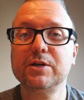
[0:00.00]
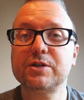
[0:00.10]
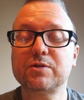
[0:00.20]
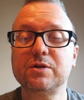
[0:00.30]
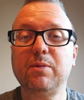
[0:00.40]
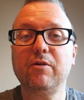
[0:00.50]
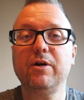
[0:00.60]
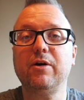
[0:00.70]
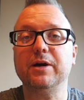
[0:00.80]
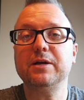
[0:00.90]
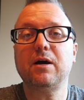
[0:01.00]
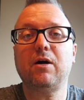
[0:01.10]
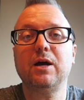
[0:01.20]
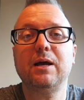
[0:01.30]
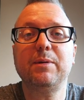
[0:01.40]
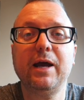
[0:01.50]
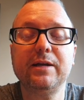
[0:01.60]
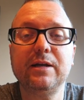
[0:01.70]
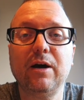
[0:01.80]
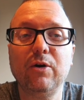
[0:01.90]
So tomorrow night, I am heading